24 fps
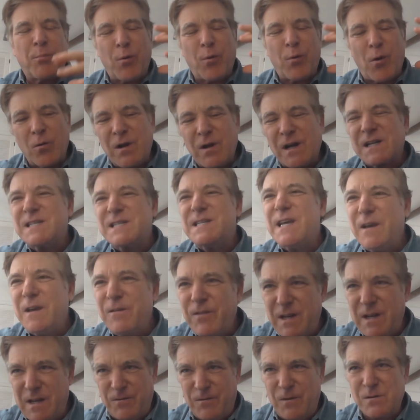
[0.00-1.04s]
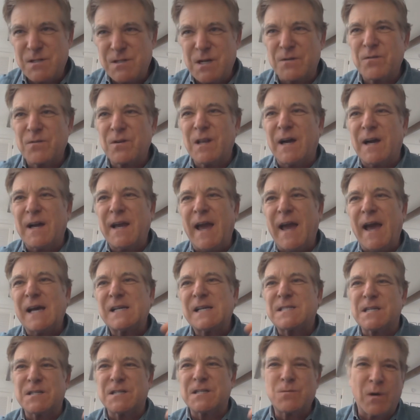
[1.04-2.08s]
productivity of those underlying
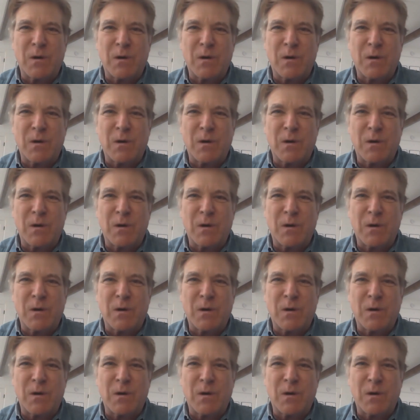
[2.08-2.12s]
assets,